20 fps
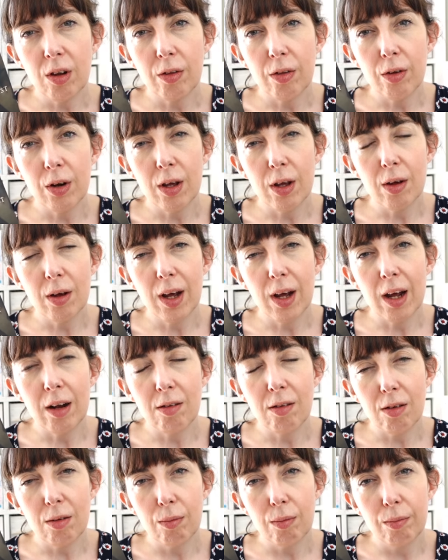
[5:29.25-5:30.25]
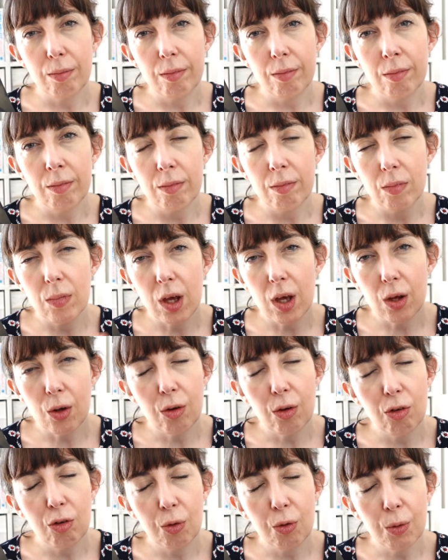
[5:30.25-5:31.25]
I thought it had a
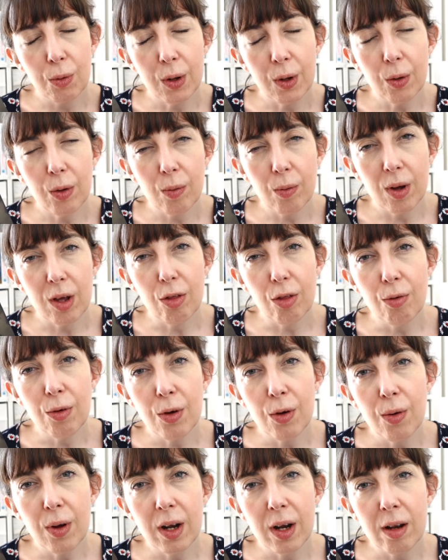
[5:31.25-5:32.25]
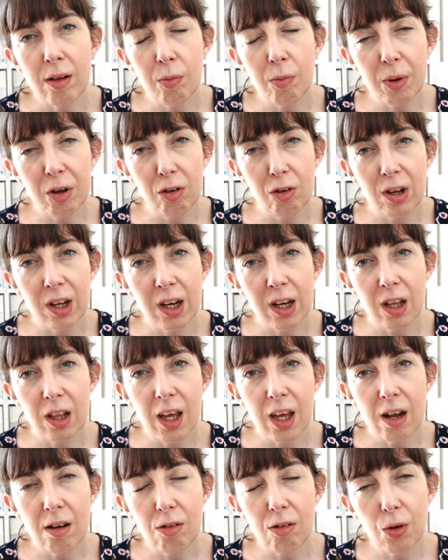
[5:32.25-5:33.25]
good story all the way through, and especially near
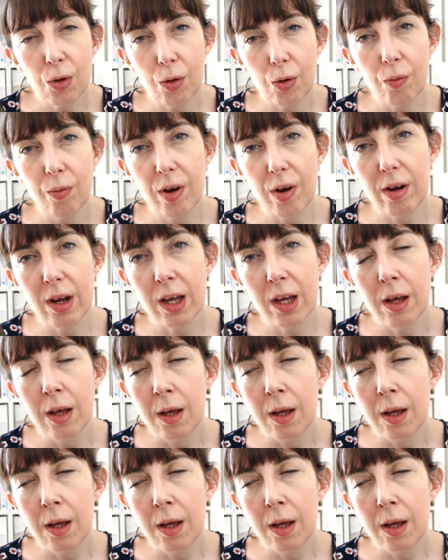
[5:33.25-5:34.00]
the end got very